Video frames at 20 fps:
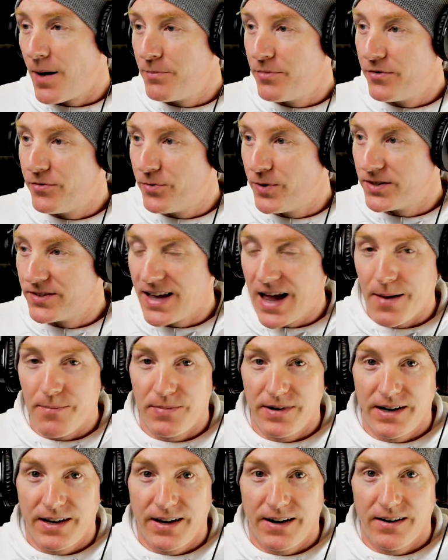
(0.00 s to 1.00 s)
top of what's
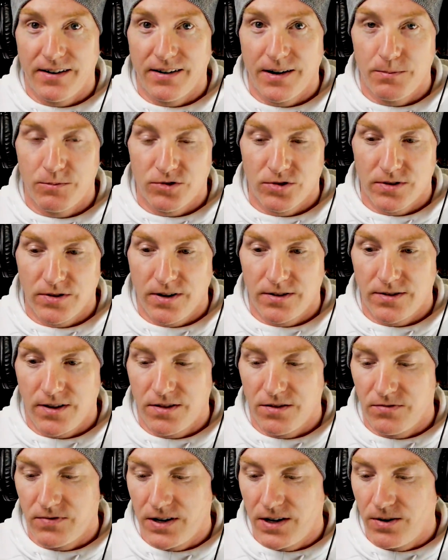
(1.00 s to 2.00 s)
happening here. I'm sure there's
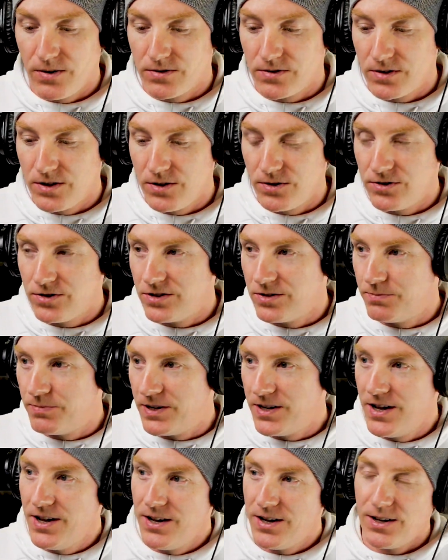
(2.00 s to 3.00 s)
other videos on YouTube,
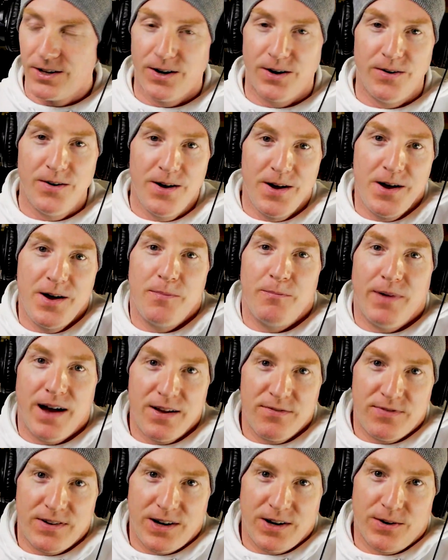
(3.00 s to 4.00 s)
but
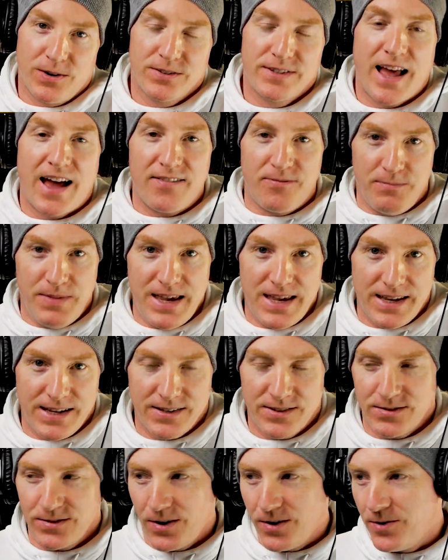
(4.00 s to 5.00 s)
my videos have
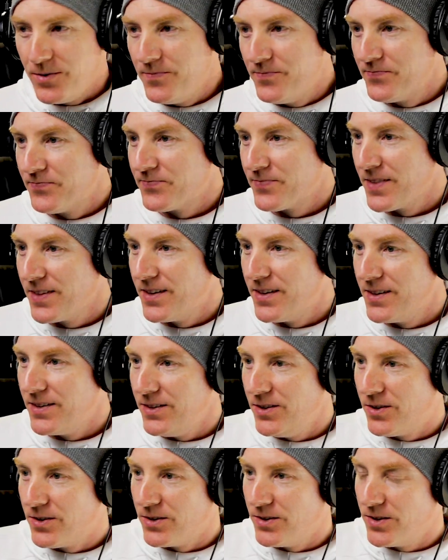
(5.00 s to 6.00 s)
me, so
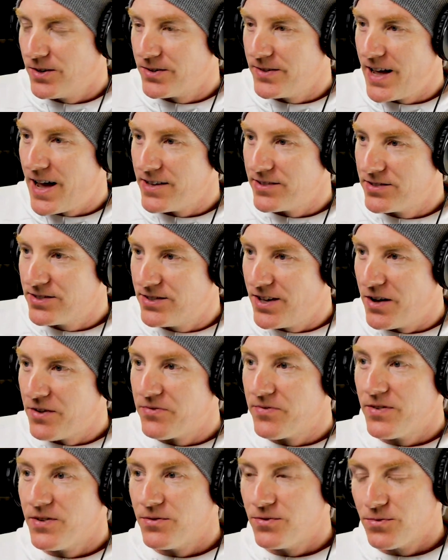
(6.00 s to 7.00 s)
you can learn that
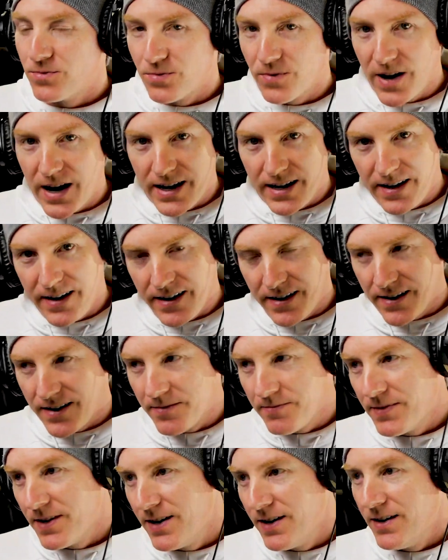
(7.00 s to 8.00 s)
stuff right
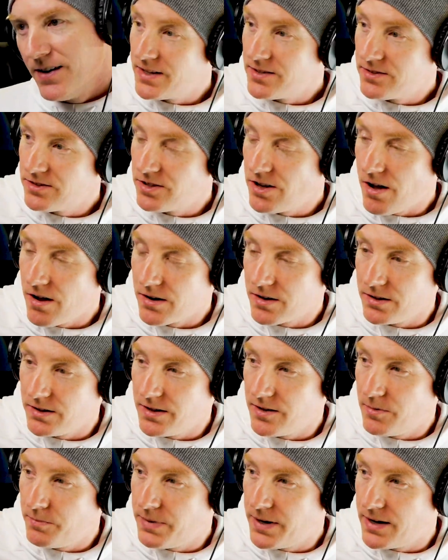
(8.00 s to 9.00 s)
here. Let's talk a
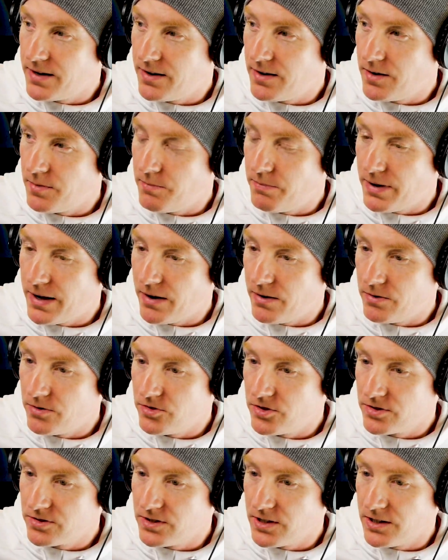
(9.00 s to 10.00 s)
little bit
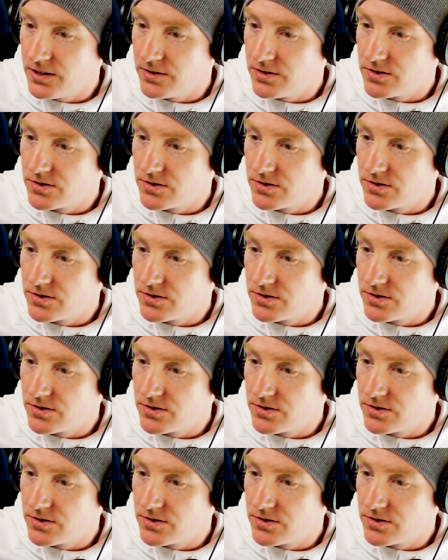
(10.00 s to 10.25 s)
about just the